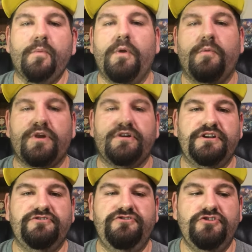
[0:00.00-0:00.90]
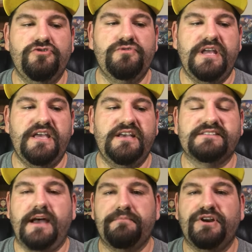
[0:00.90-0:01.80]
What we're going to do
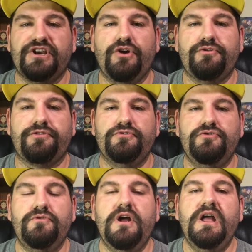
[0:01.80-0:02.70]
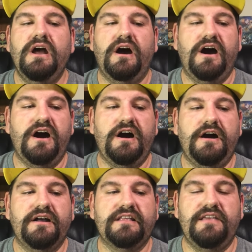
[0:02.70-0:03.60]
is I'm going to go through
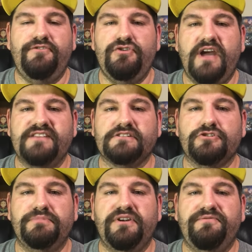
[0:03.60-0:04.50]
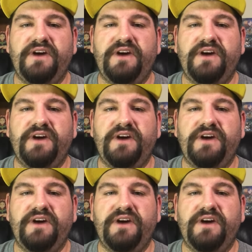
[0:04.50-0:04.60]
giving you guys a little bit of